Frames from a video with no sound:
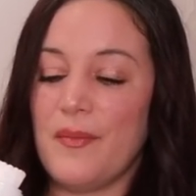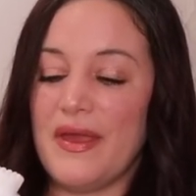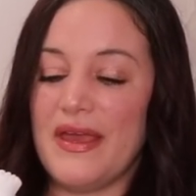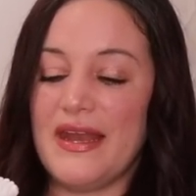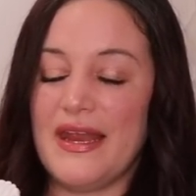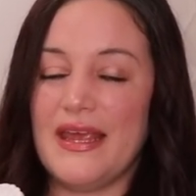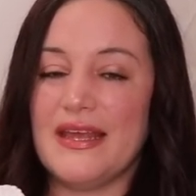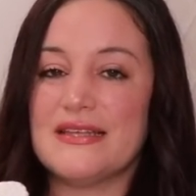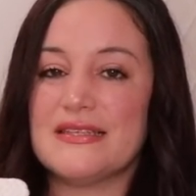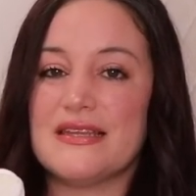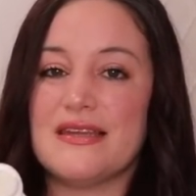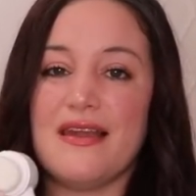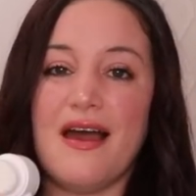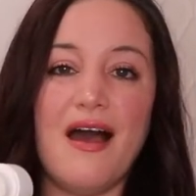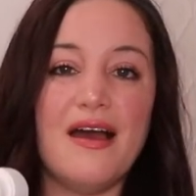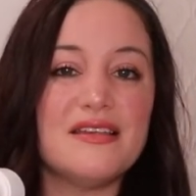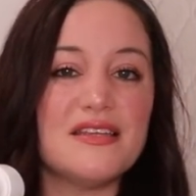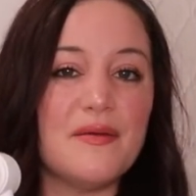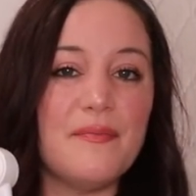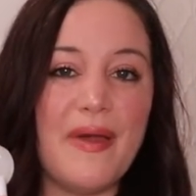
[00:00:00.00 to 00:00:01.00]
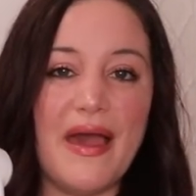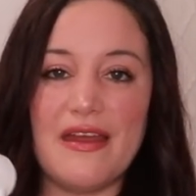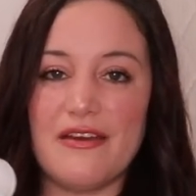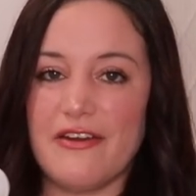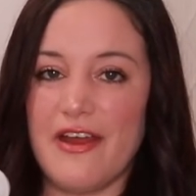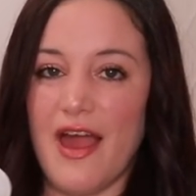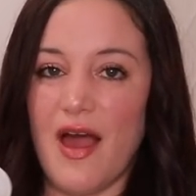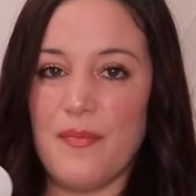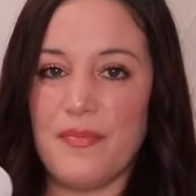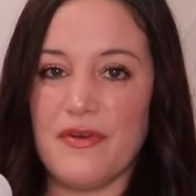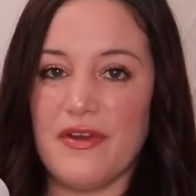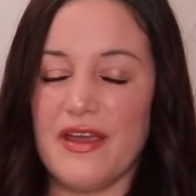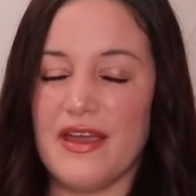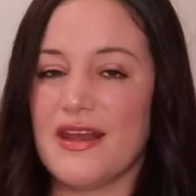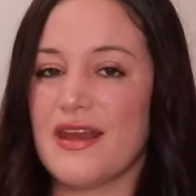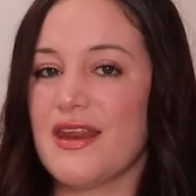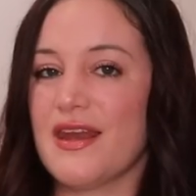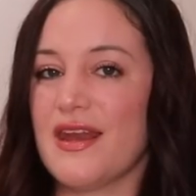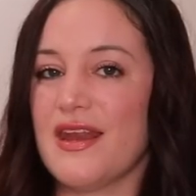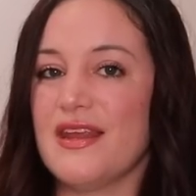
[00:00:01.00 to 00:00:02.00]
It is not battery operated,
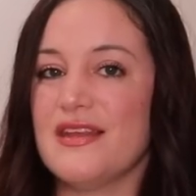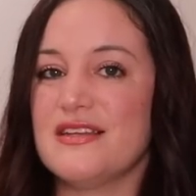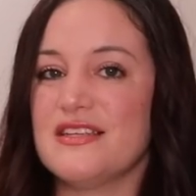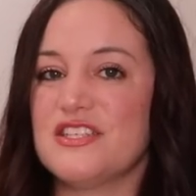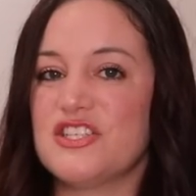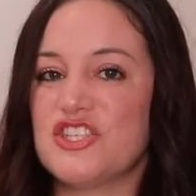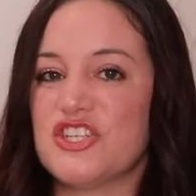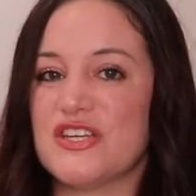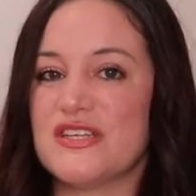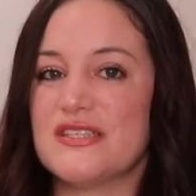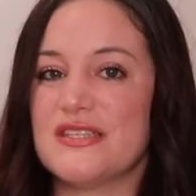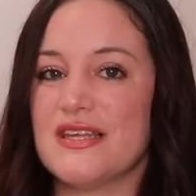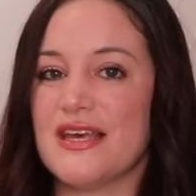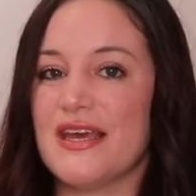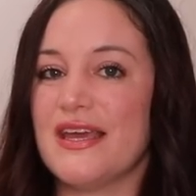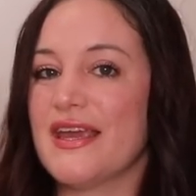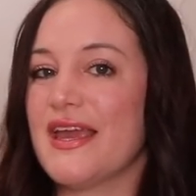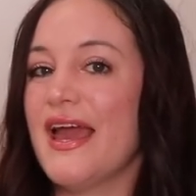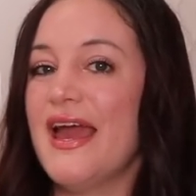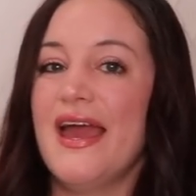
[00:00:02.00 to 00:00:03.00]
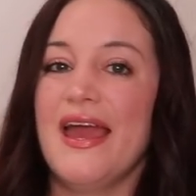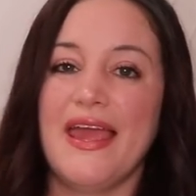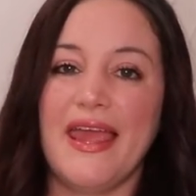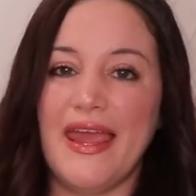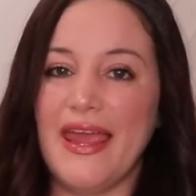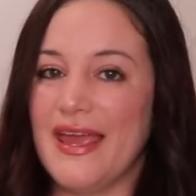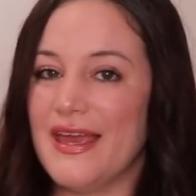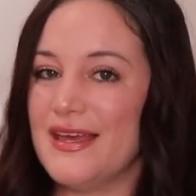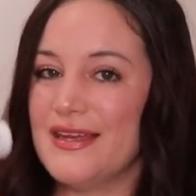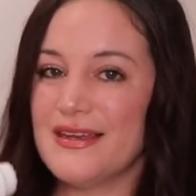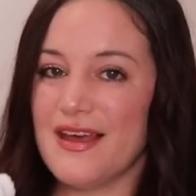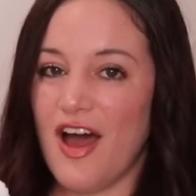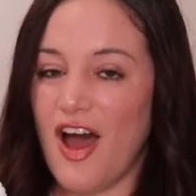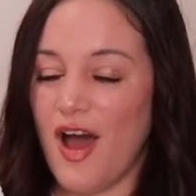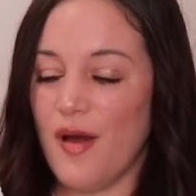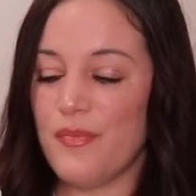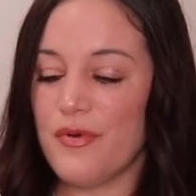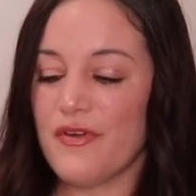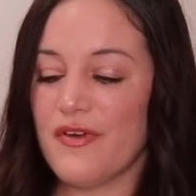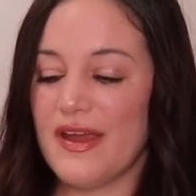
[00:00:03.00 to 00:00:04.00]
it is just like hand
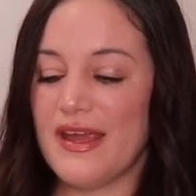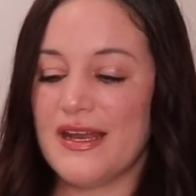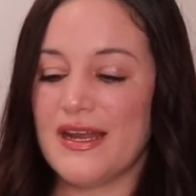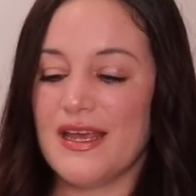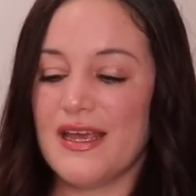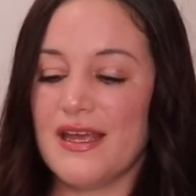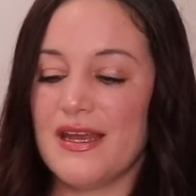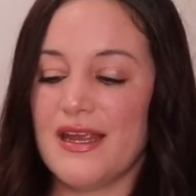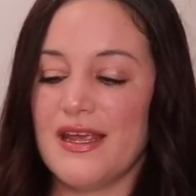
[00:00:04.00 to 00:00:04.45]
operated.